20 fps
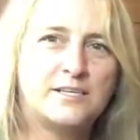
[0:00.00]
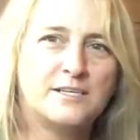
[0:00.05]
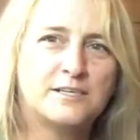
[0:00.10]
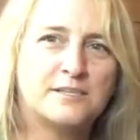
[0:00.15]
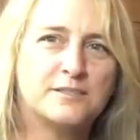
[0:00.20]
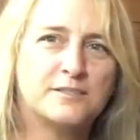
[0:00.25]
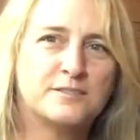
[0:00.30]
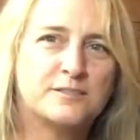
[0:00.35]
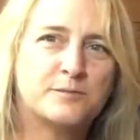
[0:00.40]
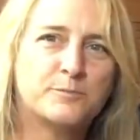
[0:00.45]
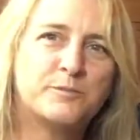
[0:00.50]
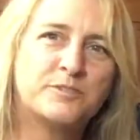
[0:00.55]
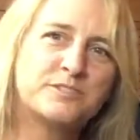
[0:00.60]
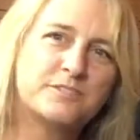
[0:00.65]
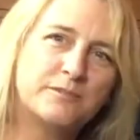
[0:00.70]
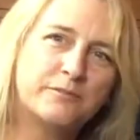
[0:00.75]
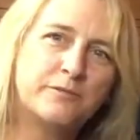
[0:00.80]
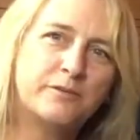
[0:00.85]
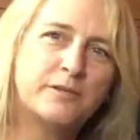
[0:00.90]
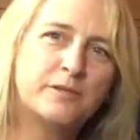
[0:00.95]
in
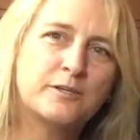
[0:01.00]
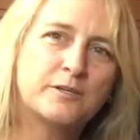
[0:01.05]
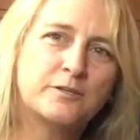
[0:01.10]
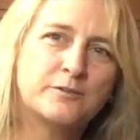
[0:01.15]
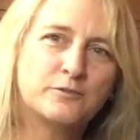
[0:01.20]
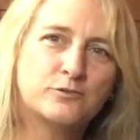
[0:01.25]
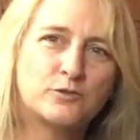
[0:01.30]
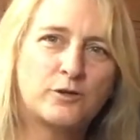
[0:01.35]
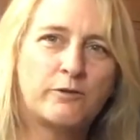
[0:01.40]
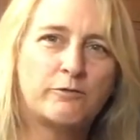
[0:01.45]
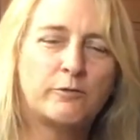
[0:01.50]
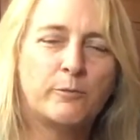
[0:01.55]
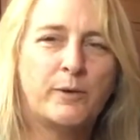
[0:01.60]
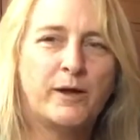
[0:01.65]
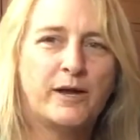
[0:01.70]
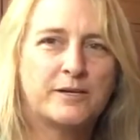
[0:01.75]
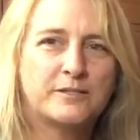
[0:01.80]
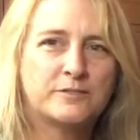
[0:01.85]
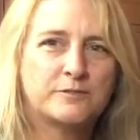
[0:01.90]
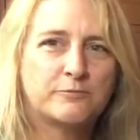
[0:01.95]
specific travel
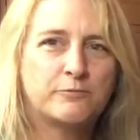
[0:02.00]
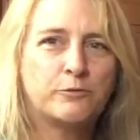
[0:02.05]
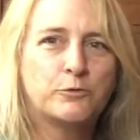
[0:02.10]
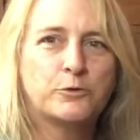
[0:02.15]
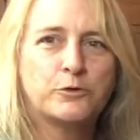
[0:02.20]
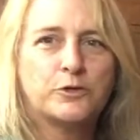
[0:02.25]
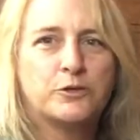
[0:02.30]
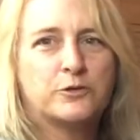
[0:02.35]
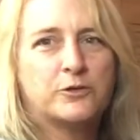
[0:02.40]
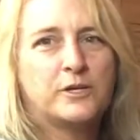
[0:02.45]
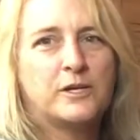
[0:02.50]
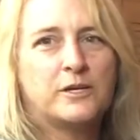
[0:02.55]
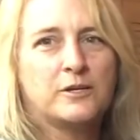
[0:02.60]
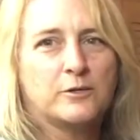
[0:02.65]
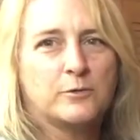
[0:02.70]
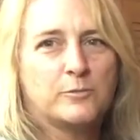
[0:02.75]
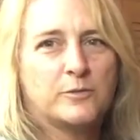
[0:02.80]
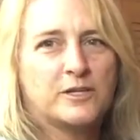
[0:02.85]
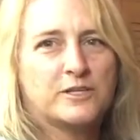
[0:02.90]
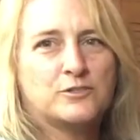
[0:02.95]
bags for your
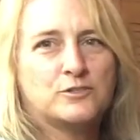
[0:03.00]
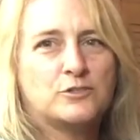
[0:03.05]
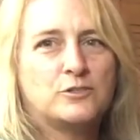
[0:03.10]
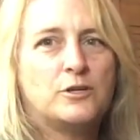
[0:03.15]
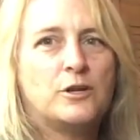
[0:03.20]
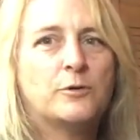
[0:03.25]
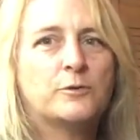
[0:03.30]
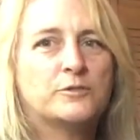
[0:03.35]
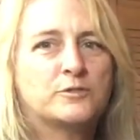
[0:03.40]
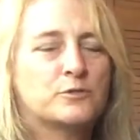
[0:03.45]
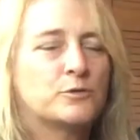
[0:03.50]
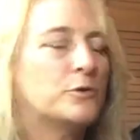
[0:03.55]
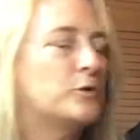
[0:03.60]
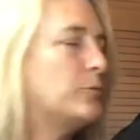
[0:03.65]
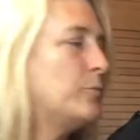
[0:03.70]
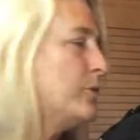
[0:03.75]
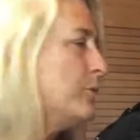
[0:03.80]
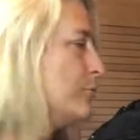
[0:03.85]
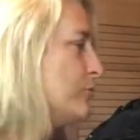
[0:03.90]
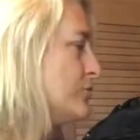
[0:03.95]
gear, because you know it's going
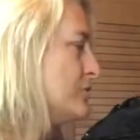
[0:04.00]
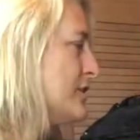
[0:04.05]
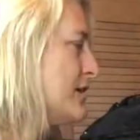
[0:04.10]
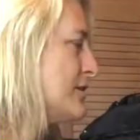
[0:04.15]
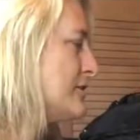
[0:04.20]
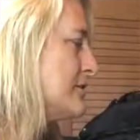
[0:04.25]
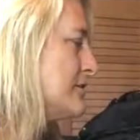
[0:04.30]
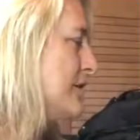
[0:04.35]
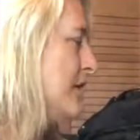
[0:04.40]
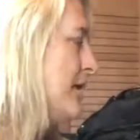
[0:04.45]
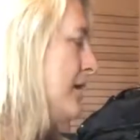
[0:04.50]
to be protected.